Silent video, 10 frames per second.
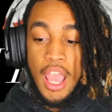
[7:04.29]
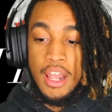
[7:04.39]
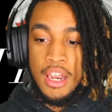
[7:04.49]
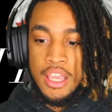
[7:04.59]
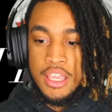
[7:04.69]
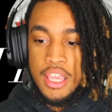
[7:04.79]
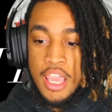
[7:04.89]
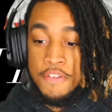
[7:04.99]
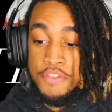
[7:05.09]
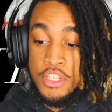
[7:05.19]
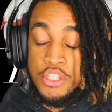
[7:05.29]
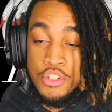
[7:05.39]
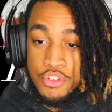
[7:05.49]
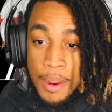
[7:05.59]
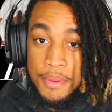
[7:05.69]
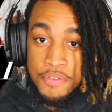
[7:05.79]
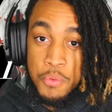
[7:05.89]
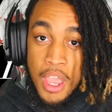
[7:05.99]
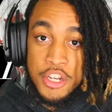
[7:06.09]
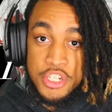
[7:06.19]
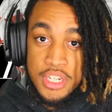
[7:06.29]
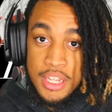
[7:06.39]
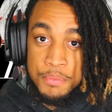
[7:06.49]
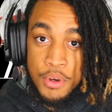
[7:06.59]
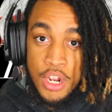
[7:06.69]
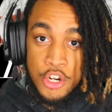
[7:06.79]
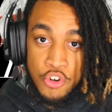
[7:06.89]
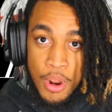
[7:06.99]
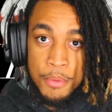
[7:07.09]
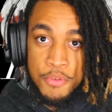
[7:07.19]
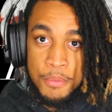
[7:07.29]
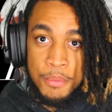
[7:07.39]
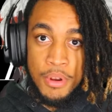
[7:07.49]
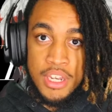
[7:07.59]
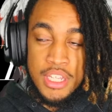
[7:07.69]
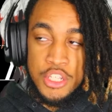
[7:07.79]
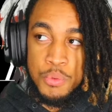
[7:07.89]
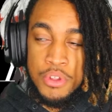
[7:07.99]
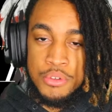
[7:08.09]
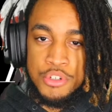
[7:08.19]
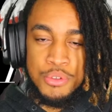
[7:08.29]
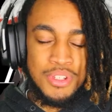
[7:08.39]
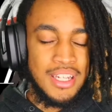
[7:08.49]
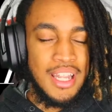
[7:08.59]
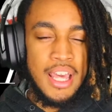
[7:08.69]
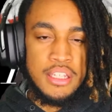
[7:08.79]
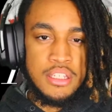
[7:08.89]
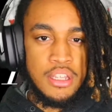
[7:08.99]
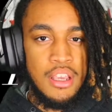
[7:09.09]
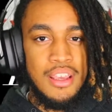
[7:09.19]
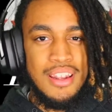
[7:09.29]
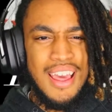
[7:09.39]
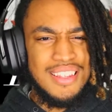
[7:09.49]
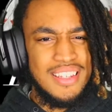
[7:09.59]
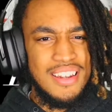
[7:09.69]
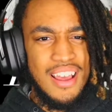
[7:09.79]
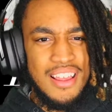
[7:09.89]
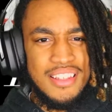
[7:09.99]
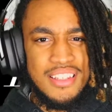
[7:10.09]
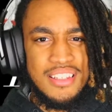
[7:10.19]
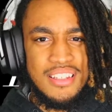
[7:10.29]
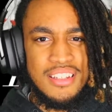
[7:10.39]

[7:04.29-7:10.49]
like, if you actually did put a drop of human blood in each one of those shoes, like, that's nuts.